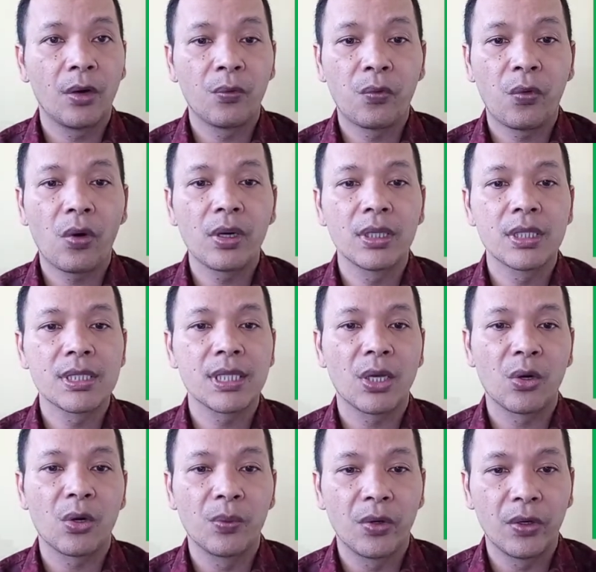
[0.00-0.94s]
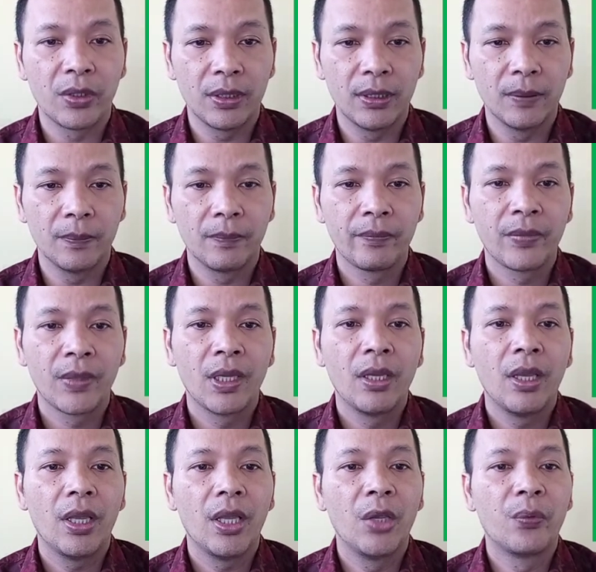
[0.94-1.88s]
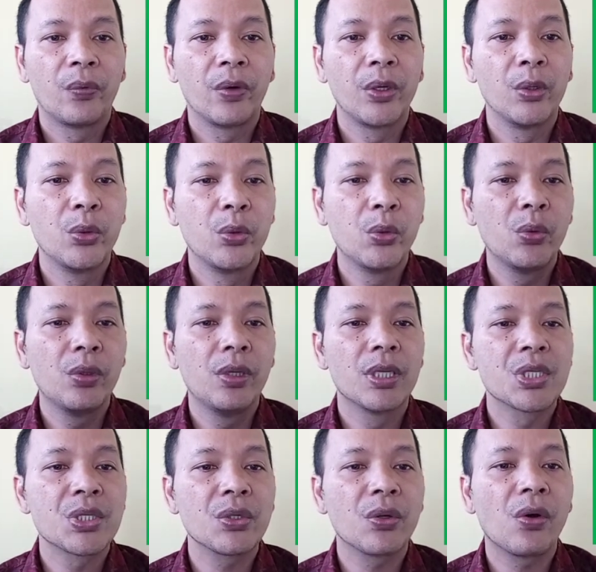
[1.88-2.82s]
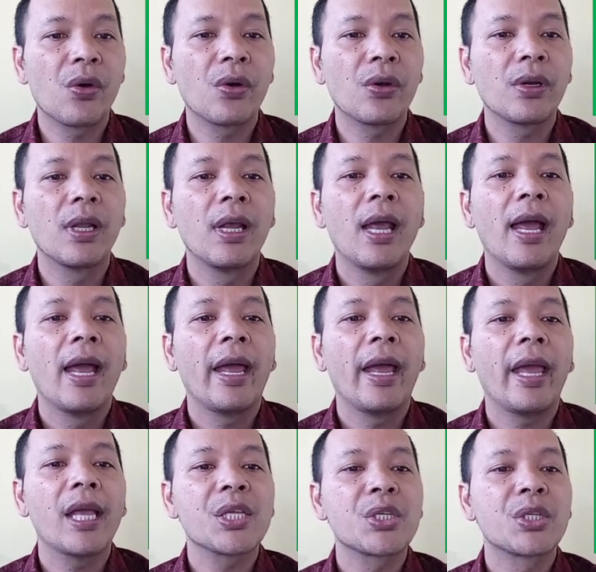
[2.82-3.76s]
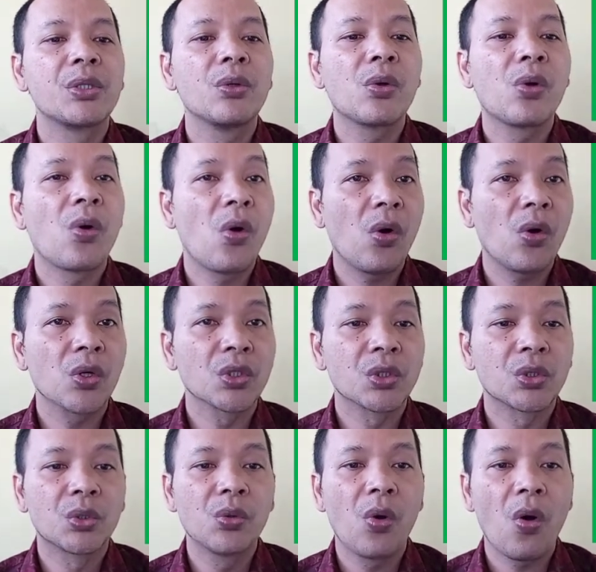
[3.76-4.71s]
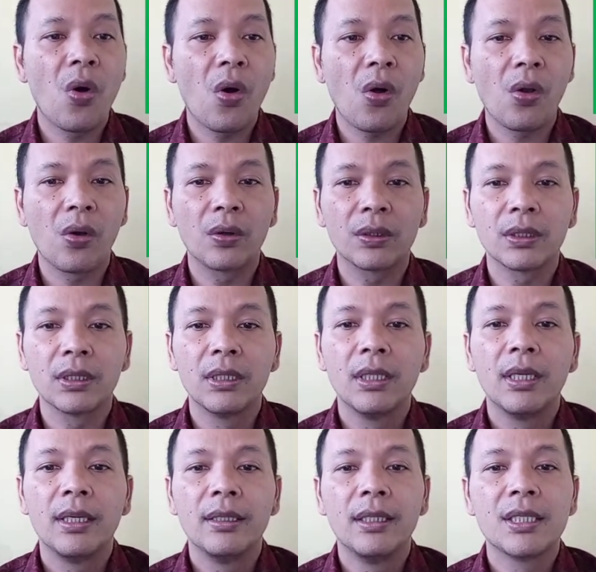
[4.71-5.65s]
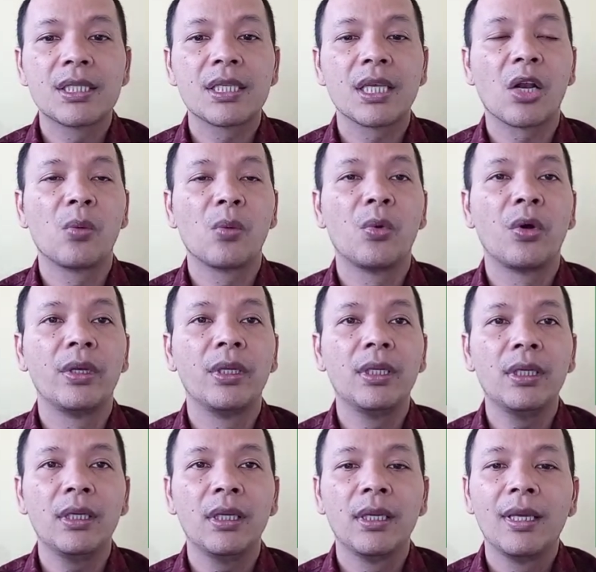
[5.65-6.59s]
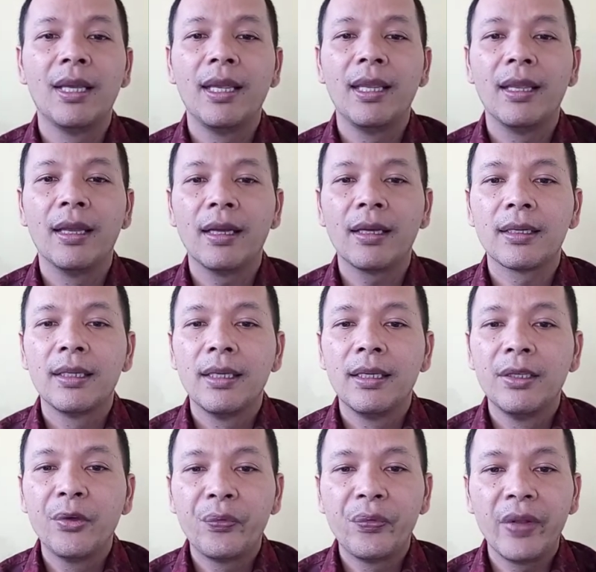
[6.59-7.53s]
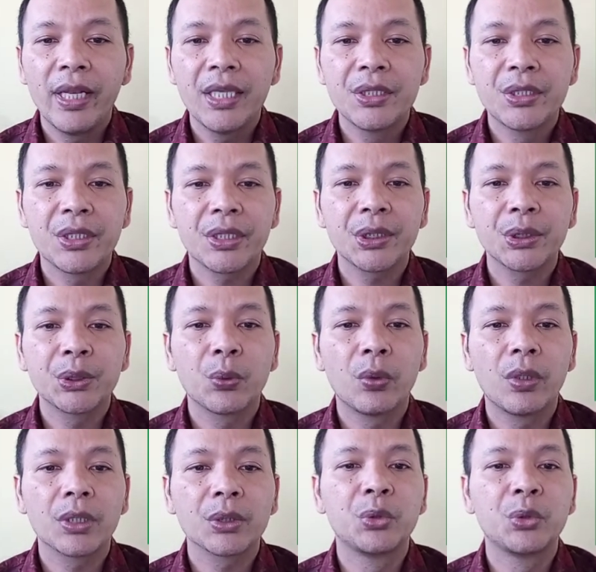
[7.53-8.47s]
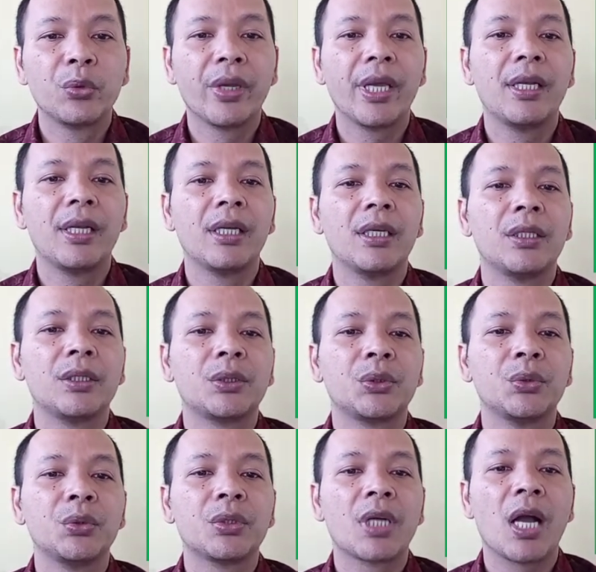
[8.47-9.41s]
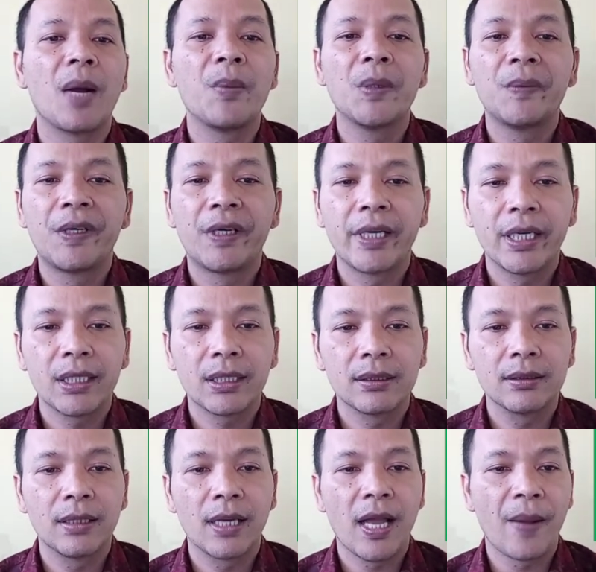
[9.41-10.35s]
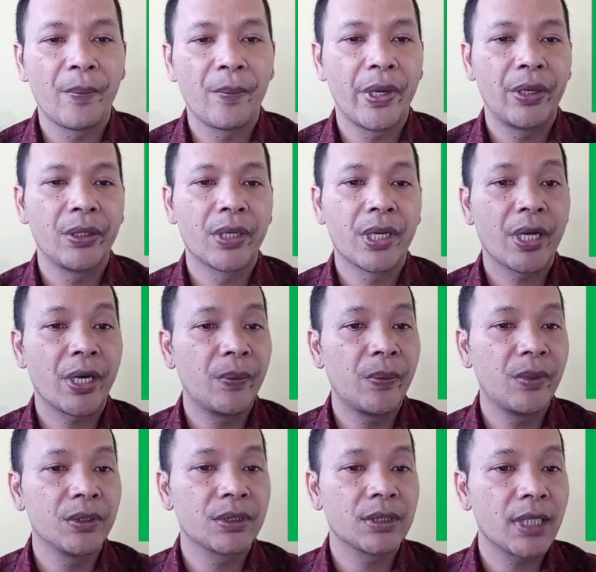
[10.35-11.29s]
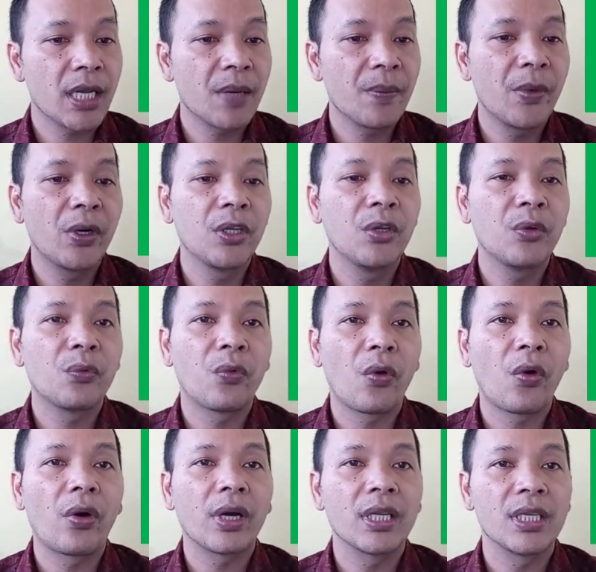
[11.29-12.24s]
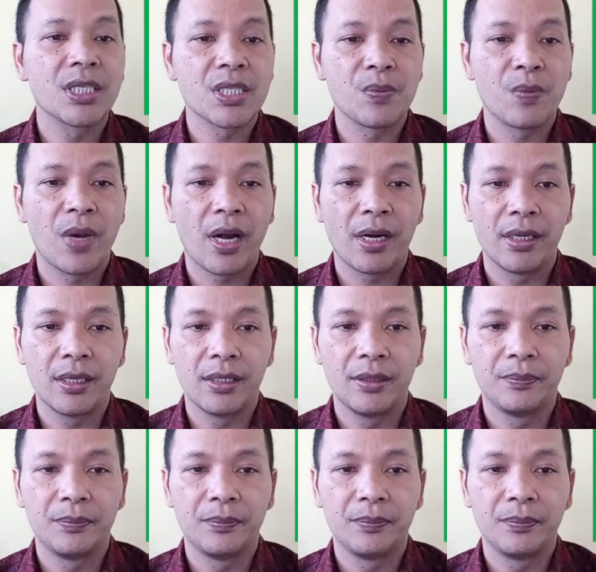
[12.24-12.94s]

for the ceremony. Even though the son has no cause to hold the ceremony, the villagers work together to commemorate the ngaben ceremony for his mother.